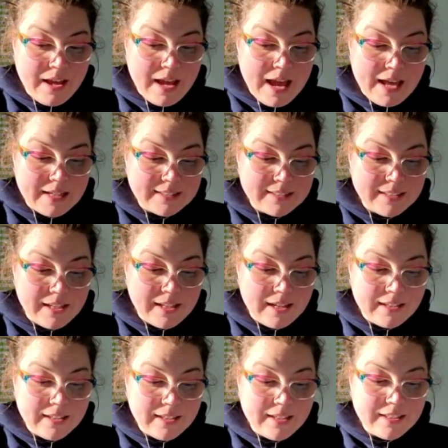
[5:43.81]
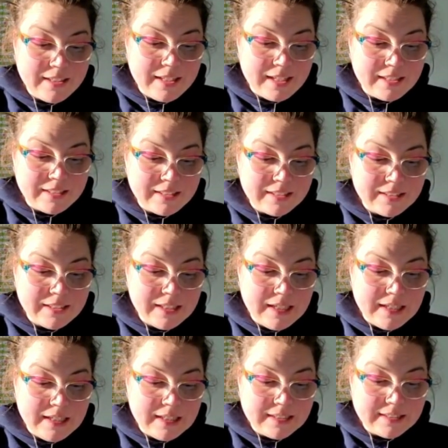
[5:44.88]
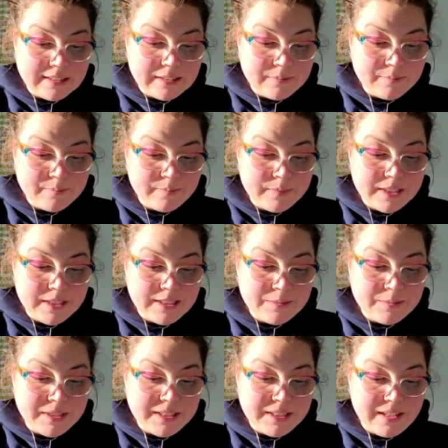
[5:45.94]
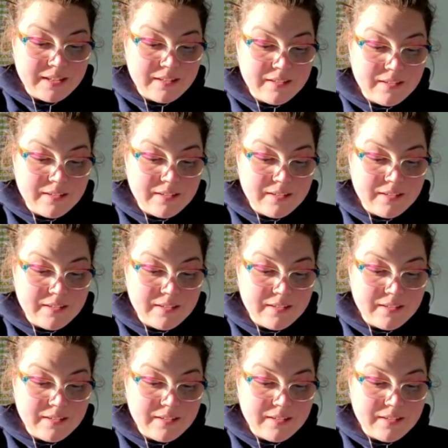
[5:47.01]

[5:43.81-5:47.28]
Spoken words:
and is likely connected to egotism, asmita.